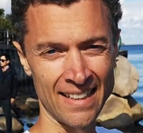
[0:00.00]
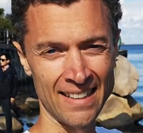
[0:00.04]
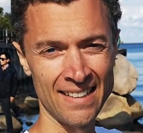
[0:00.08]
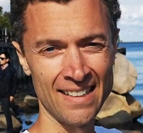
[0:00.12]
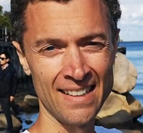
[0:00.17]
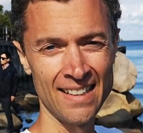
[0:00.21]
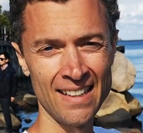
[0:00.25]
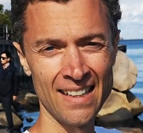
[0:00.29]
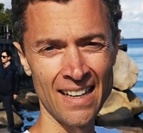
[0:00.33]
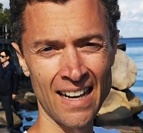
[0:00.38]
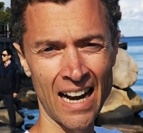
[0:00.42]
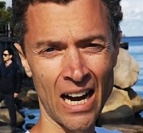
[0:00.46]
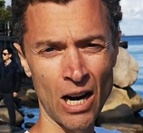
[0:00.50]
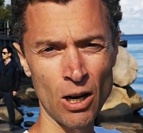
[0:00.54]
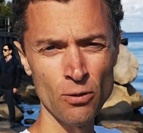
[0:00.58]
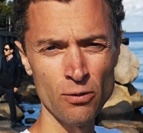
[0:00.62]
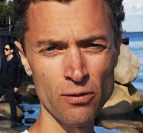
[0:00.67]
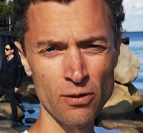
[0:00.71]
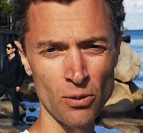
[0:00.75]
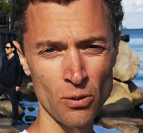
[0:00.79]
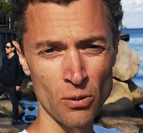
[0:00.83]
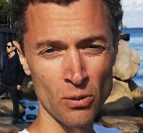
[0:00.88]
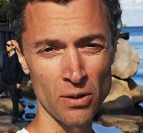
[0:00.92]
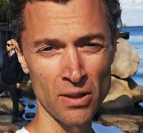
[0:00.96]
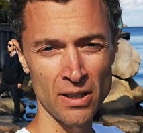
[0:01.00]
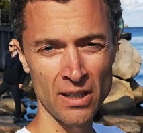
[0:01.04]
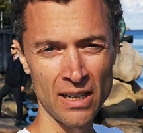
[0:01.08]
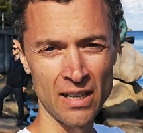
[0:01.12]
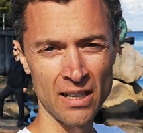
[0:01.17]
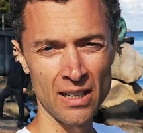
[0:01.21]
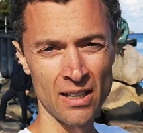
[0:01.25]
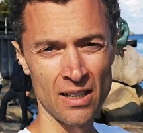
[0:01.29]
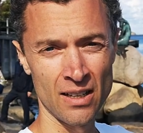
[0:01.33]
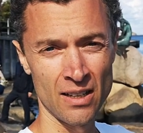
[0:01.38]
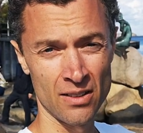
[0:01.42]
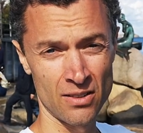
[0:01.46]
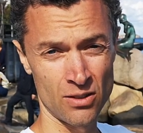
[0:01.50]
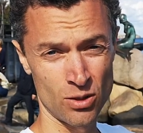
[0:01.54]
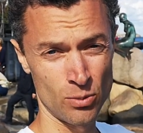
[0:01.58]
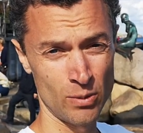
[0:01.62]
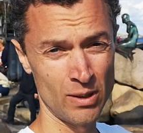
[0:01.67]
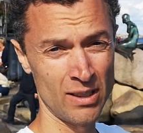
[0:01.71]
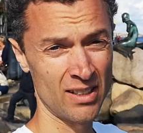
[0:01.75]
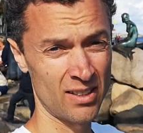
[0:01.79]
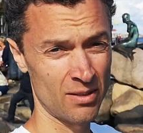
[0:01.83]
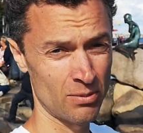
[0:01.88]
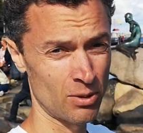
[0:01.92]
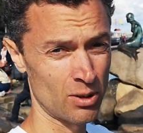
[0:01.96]
Lille havfrue. To
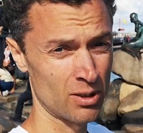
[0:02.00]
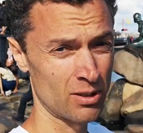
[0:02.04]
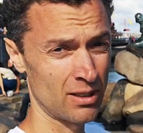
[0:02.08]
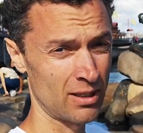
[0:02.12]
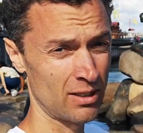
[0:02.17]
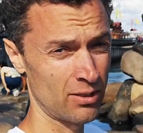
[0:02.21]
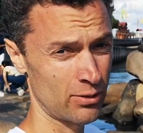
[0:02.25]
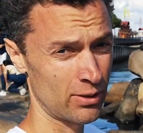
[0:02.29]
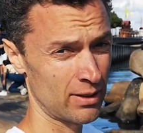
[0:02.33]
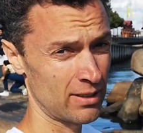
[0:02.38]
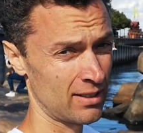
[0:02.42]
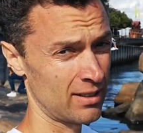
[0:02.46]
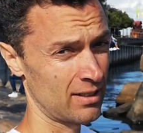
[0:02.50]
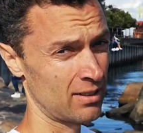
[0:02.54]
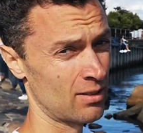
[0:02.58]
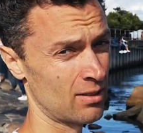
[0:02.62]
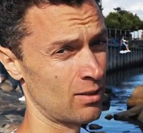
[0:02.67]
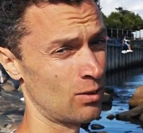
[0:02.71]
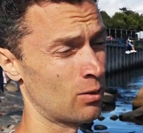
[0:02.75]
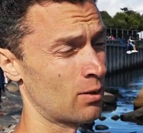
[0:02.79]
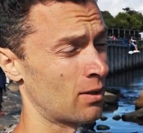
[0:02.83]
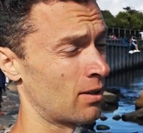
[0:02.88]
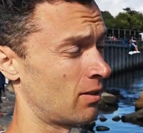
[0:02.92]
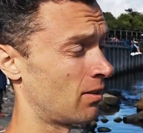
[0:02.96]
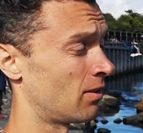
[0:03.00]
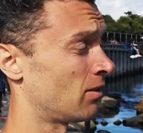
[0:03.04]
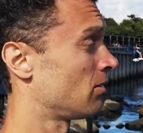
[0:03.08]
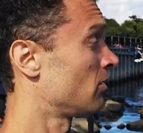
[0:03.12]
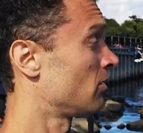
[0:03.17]
me, it's more interesting to look at the